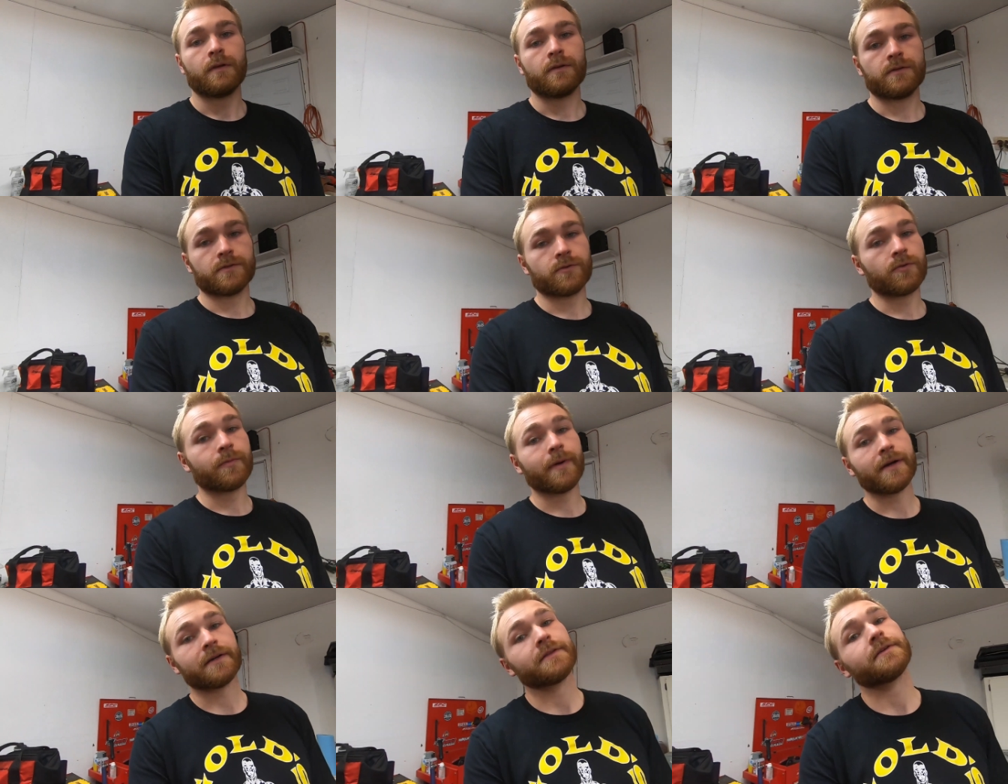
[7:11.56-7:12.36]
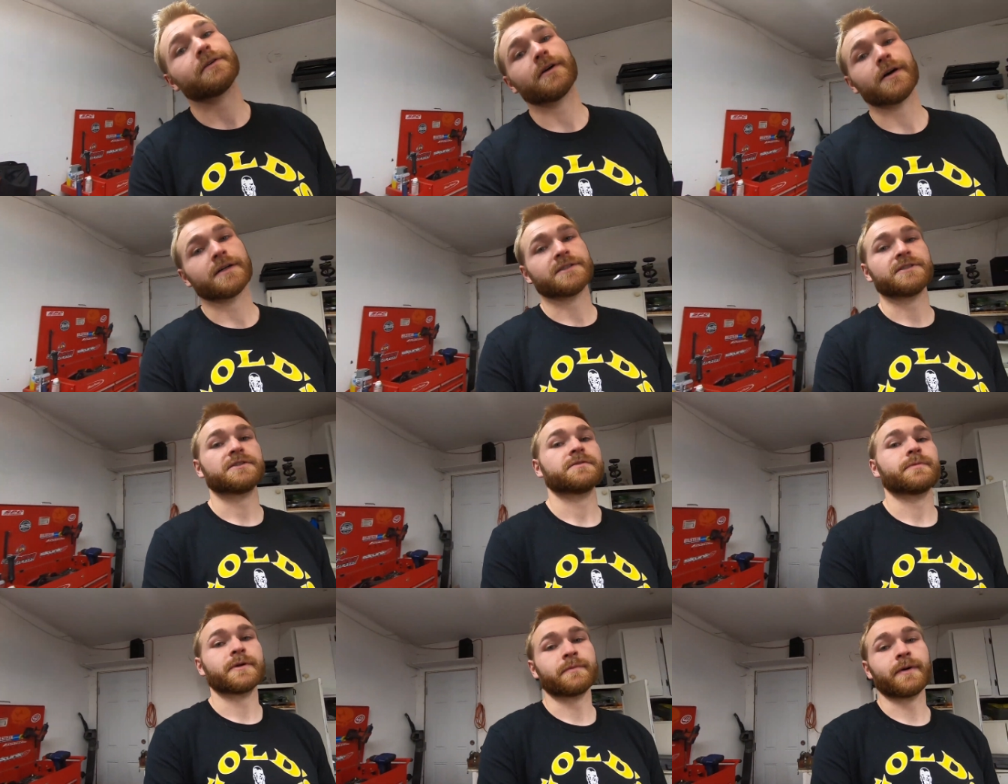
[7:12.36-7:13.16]
So we're back in the garage.
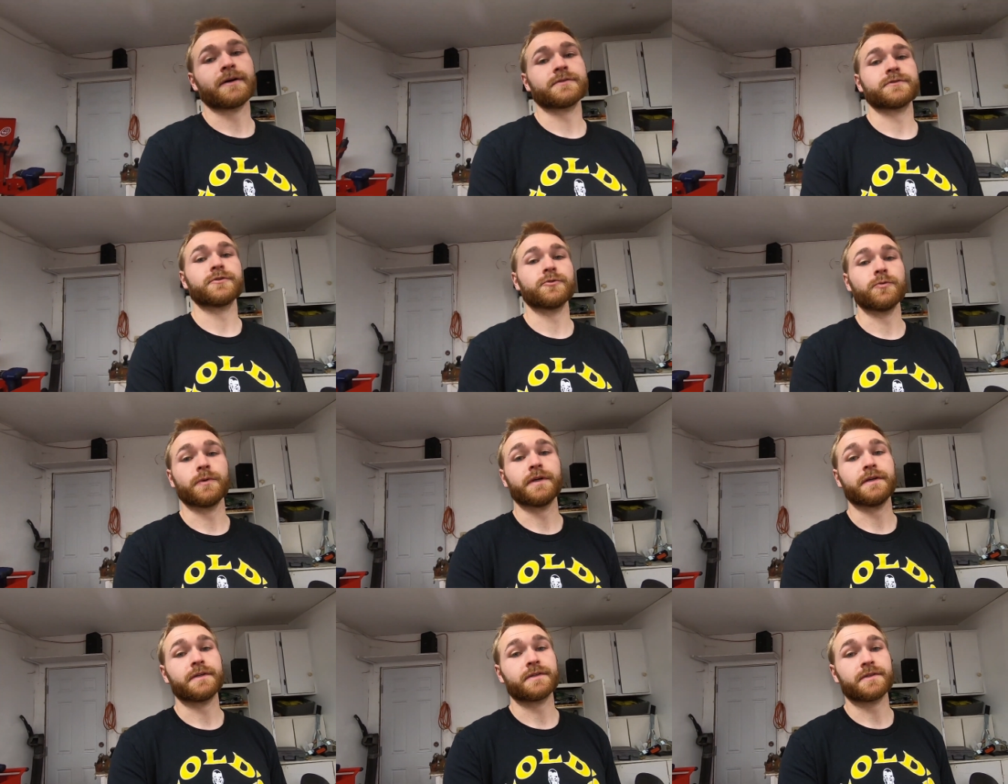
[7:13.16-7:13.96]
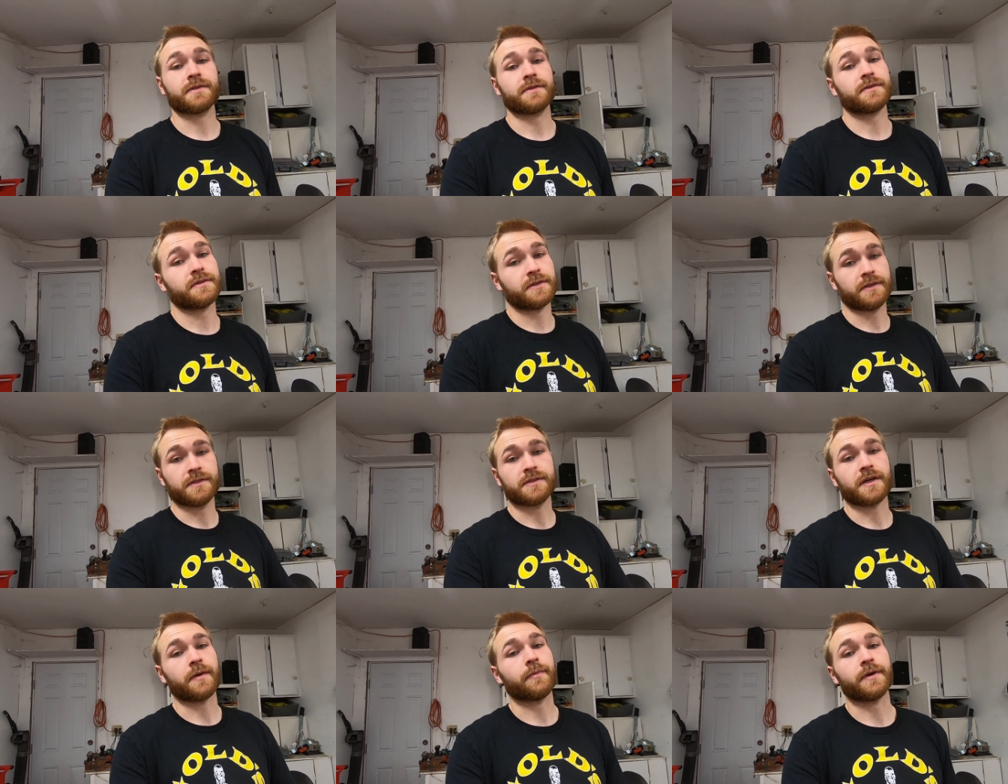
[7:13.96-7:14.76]
It's been about 2 weeks
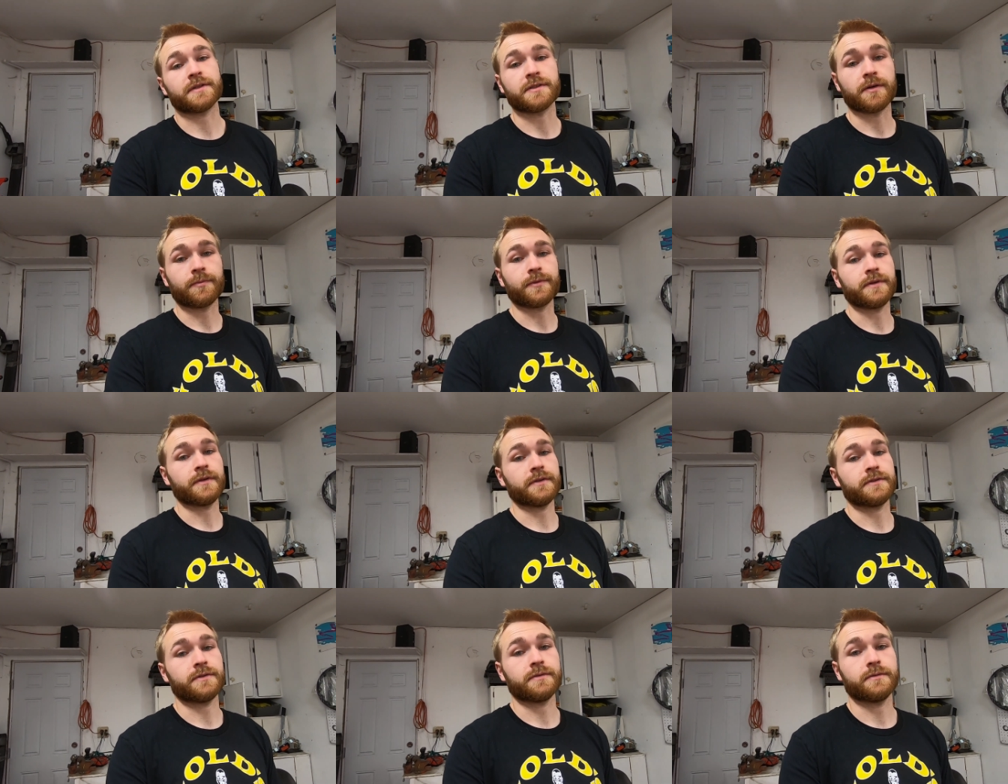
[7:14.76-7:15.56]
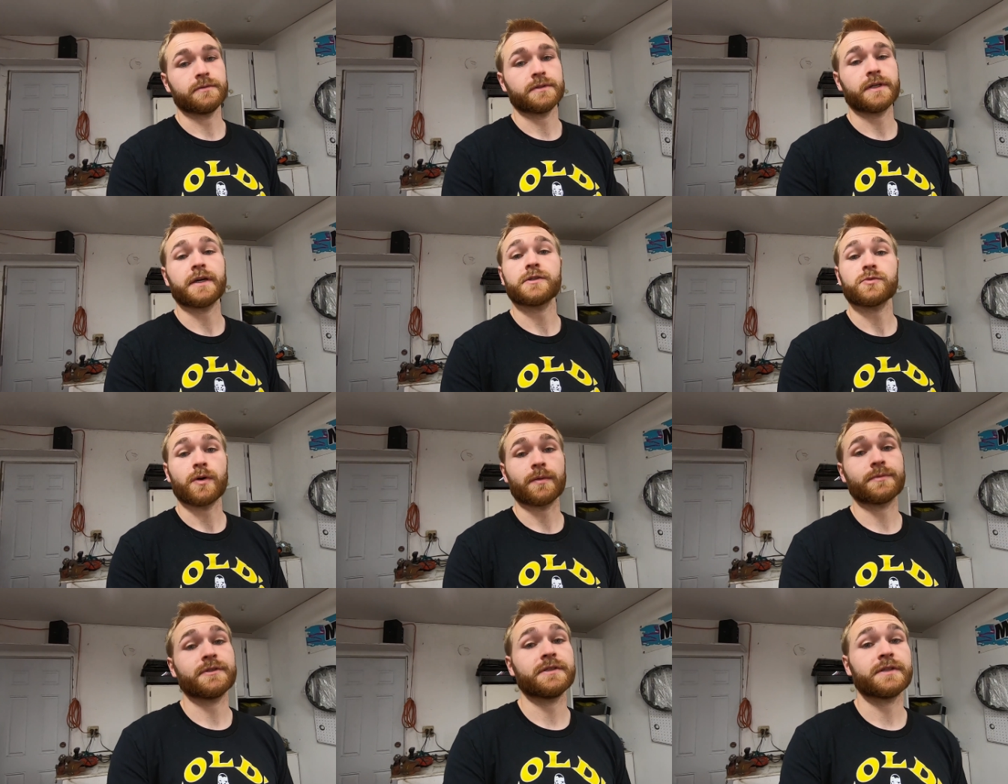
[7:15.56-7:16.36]
since I picked up the
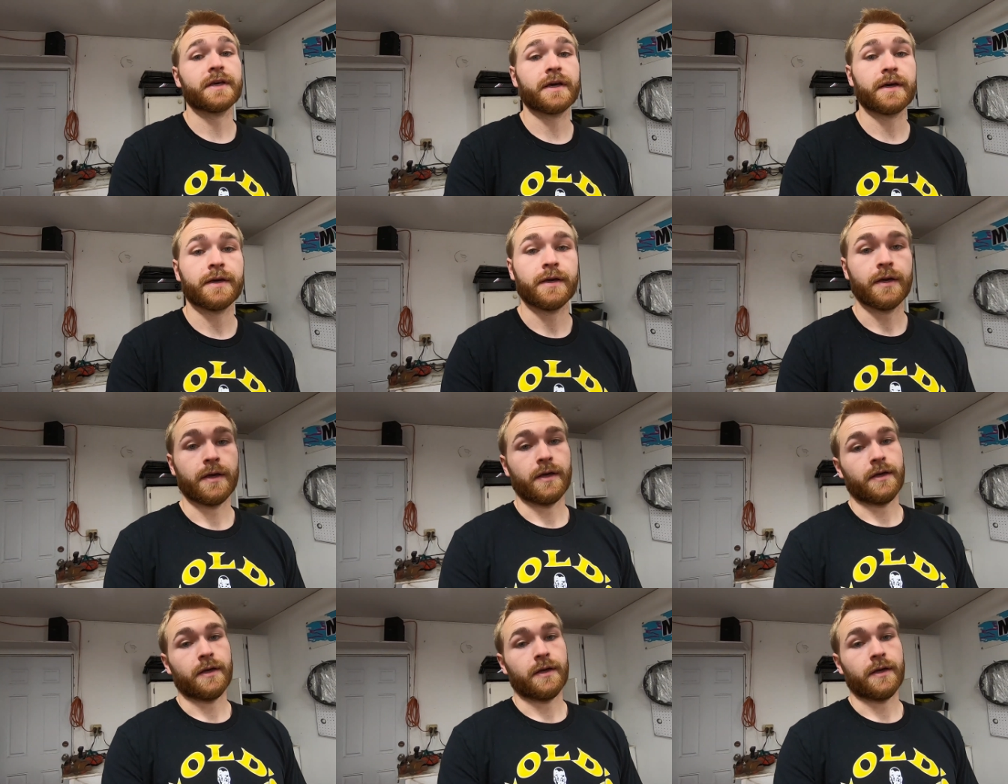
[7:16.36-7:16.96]
K-Swap DK.